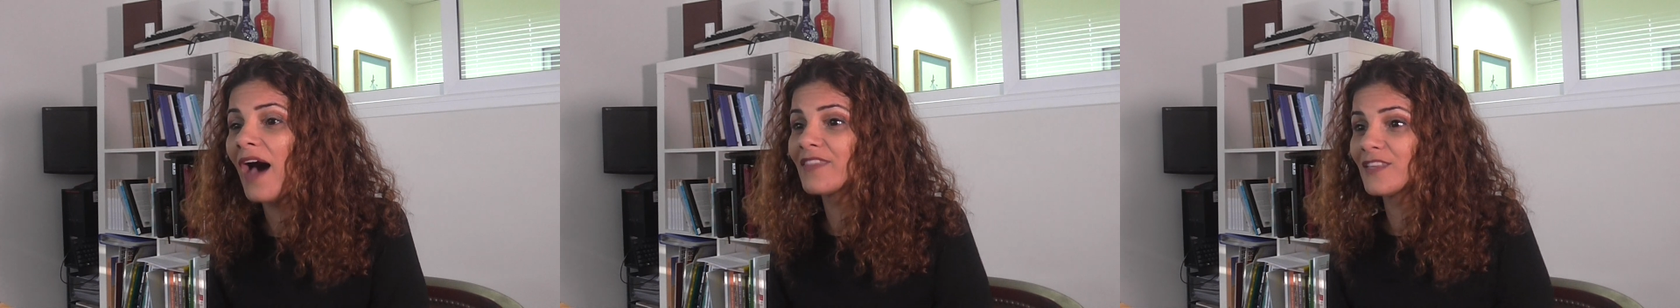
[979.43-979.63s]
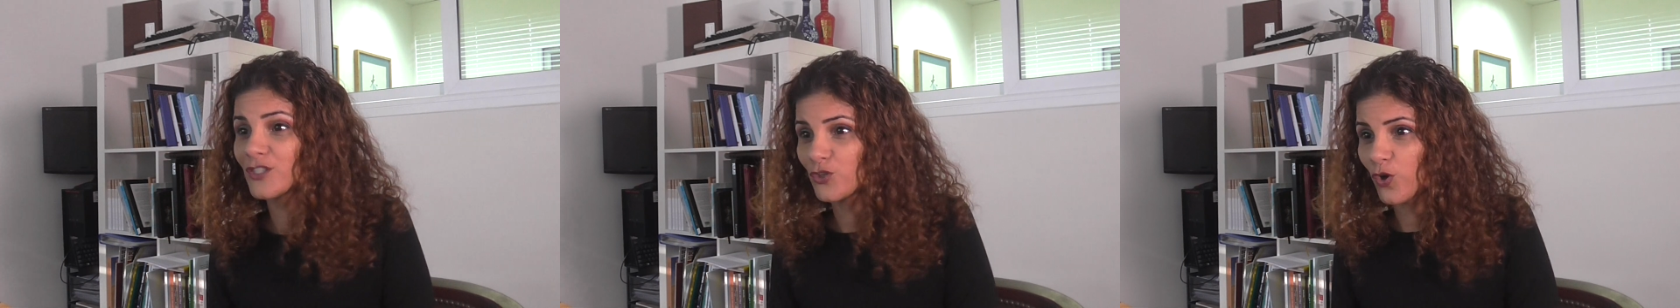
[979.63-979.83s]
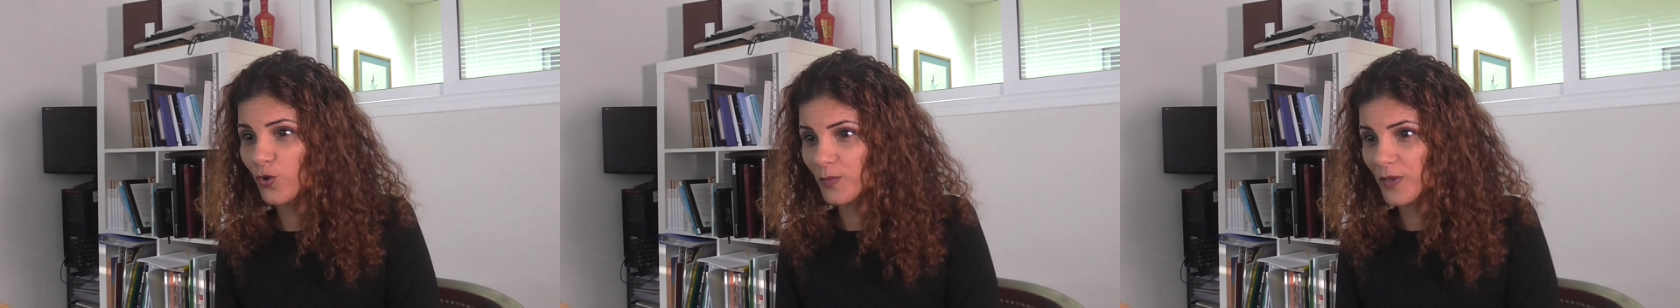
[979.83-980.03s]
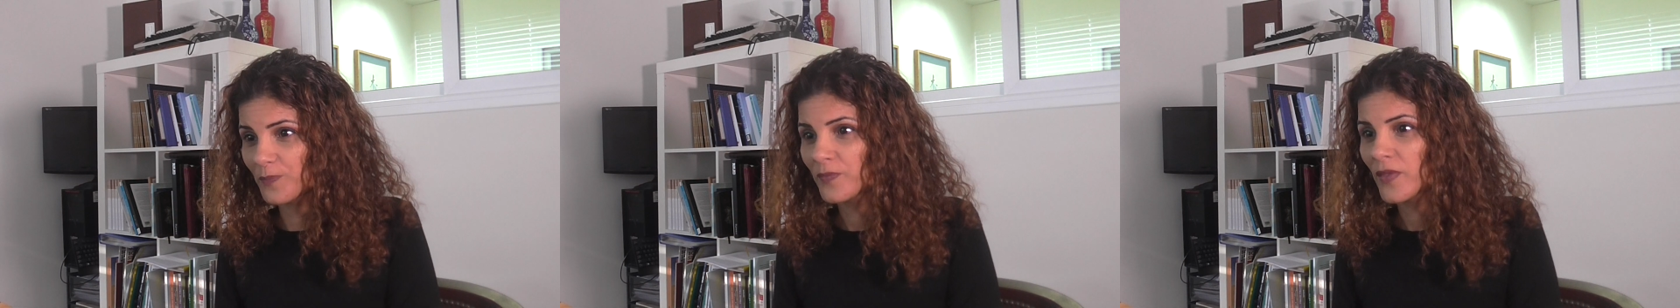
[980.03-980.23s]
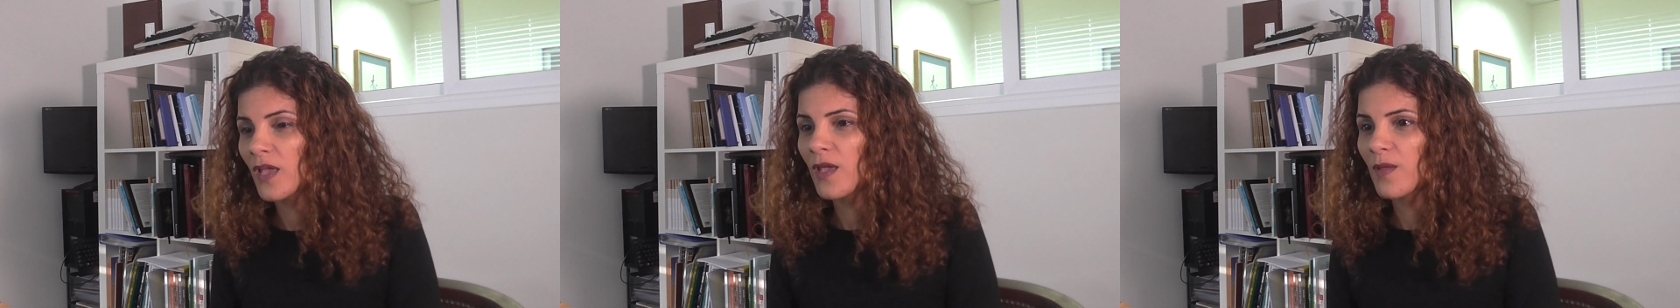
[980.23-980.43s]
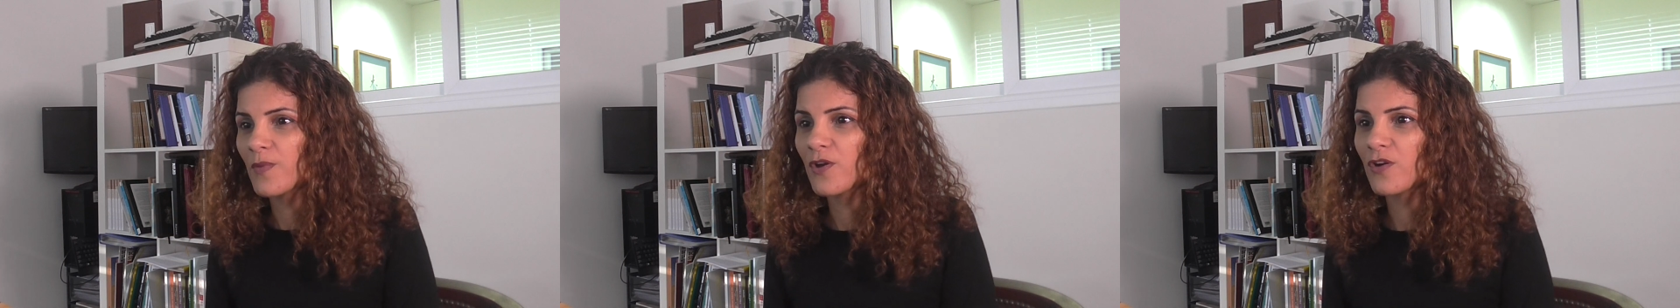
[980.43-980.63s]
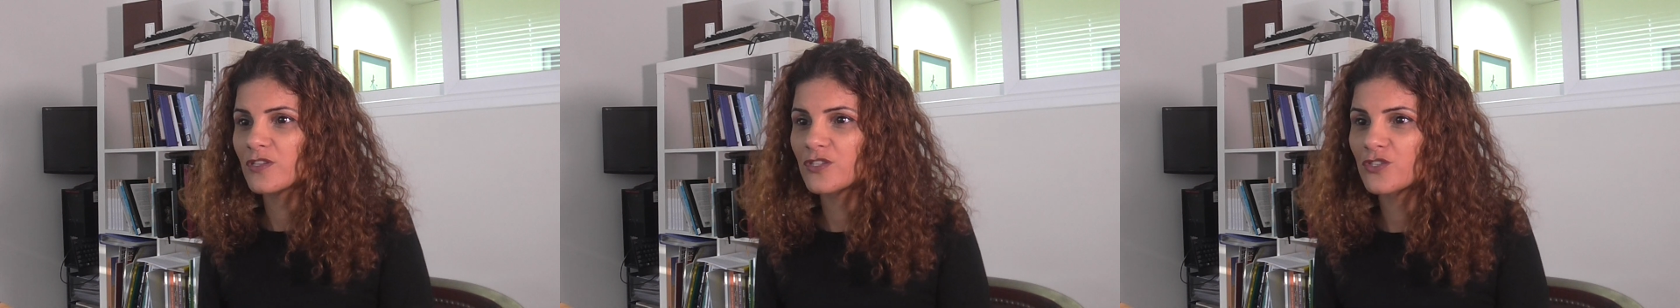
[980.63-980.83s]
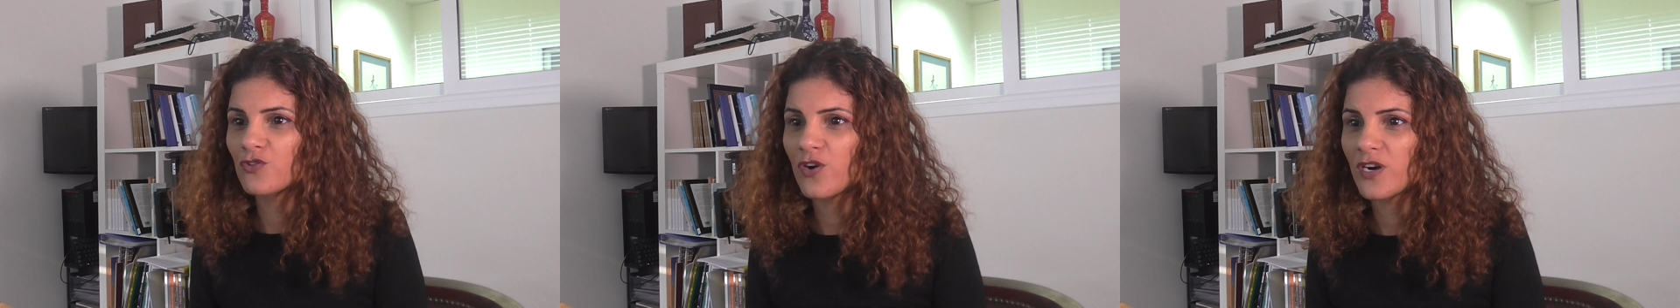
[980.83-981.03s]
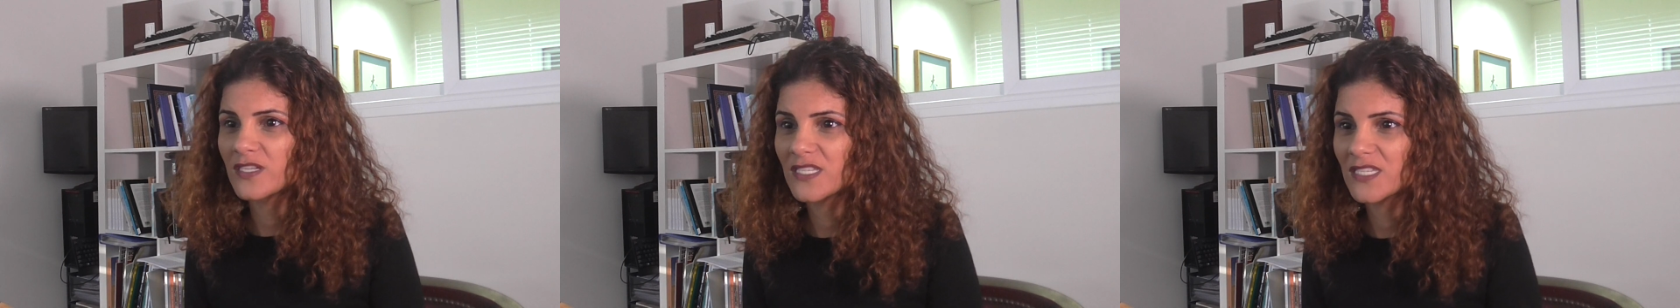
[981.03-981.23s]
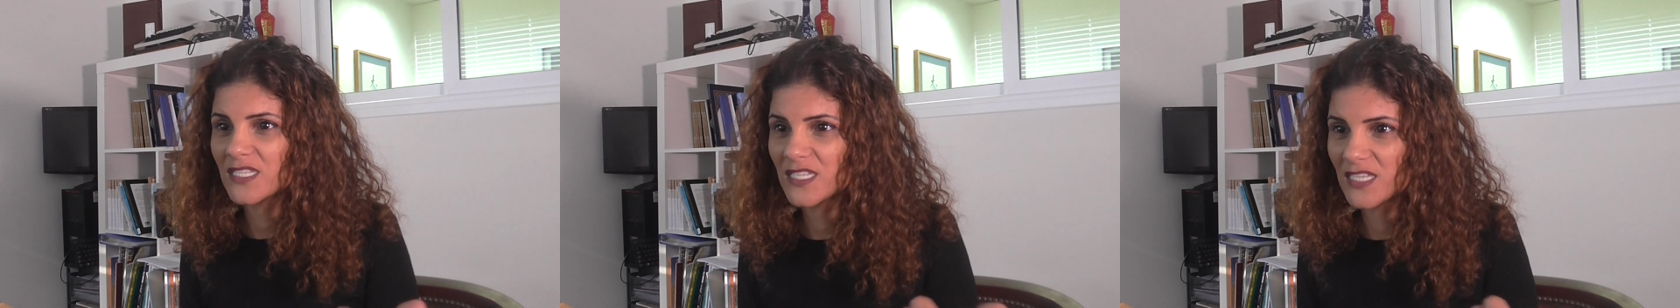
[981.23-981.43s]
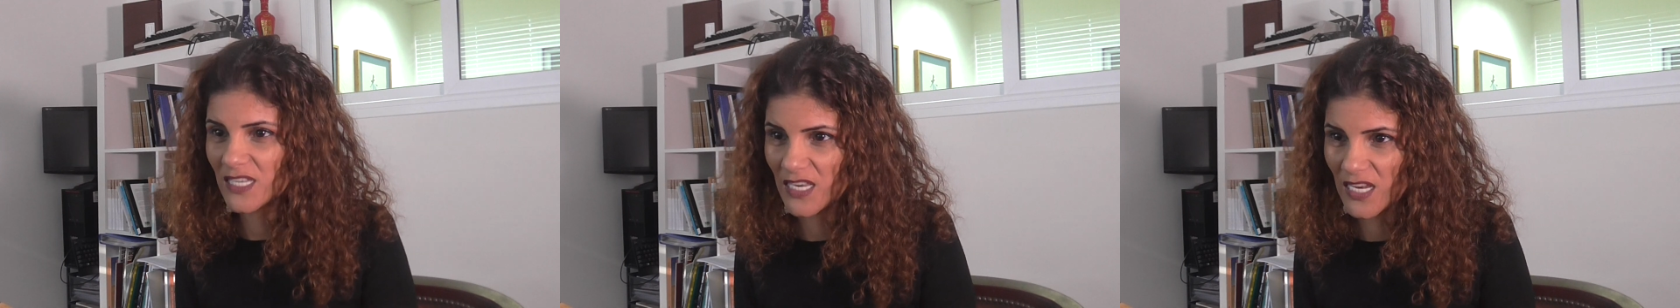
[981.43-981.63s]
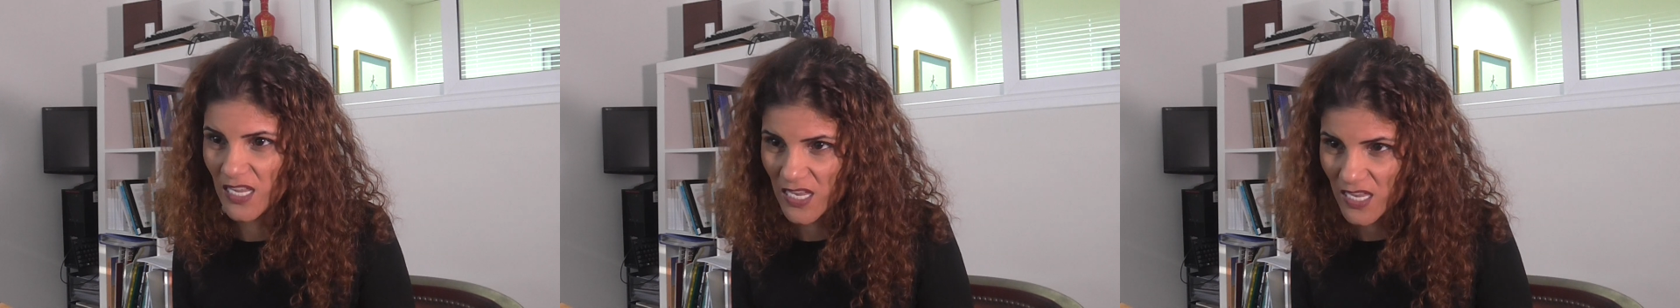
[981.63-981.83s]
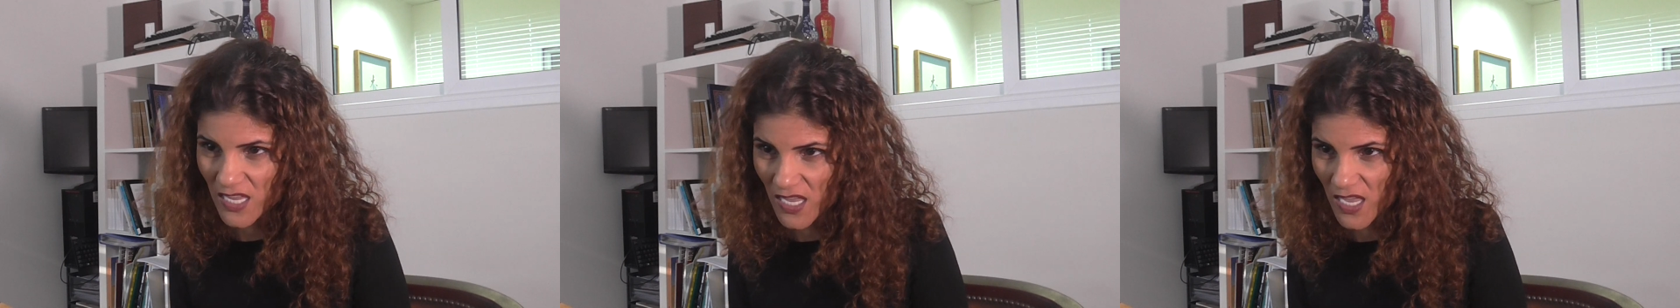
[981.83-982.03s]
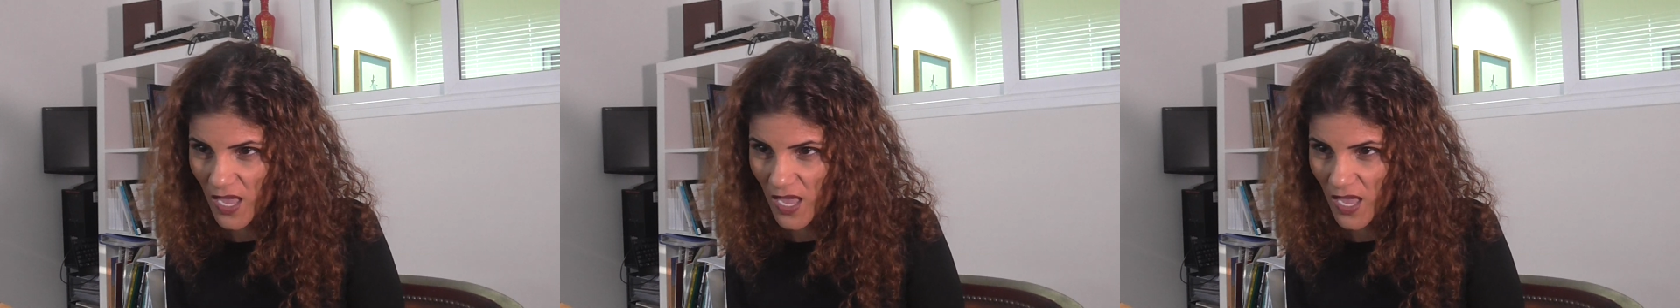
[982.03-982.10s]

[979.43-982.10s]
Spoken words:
They told me, because you are skinny,